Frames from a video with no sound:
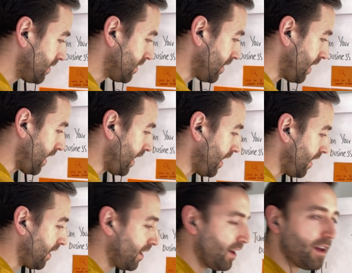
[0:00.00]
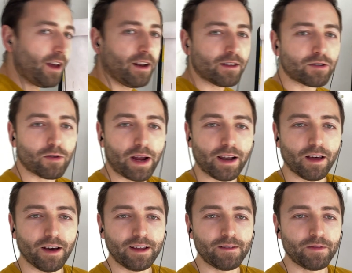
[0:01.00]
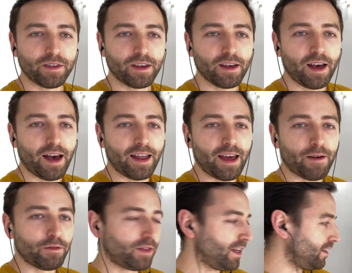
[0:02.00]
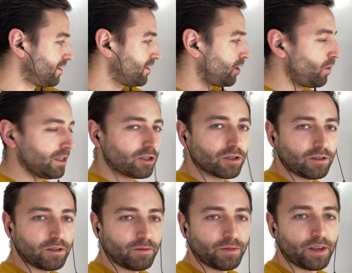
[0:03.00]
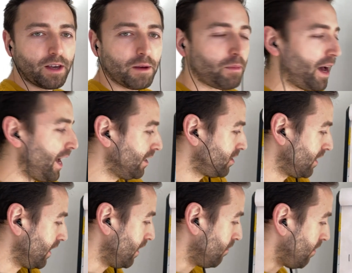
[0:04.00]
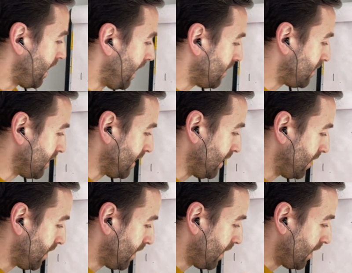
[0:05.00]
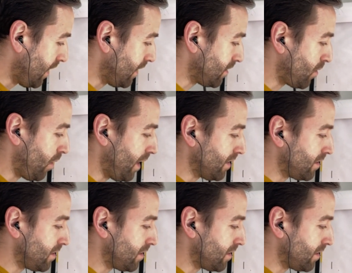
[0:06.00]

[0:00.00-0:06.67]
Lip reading: to there in a straight line and everything is sequential. But actually, in reality, it's quite a